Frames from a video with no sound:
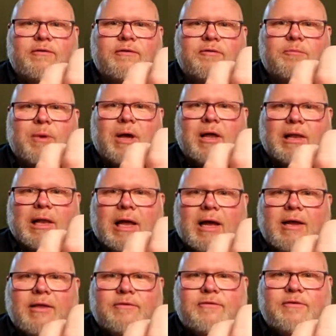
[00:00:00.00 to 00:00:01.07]
by
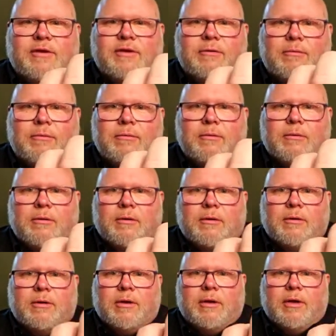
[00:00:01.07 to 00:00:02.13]
Lion Steel,
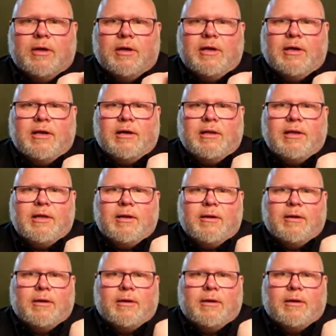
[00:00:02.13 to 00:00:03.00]
Italy,